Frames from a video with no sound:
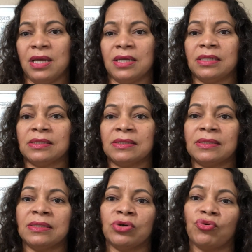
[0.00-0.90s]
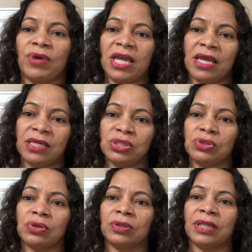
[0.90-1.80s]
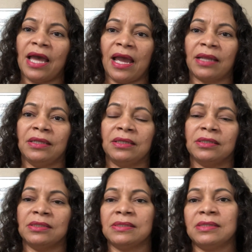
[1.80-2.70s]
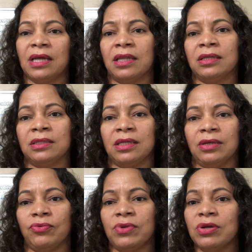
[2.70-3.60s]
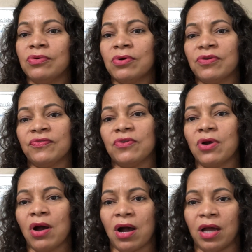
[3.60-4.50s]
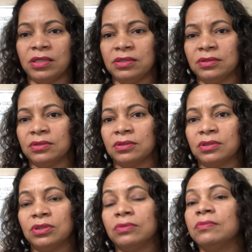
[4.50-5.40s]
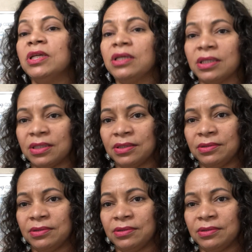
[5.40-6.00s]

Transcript: is the way to connect and understand the will of God to me,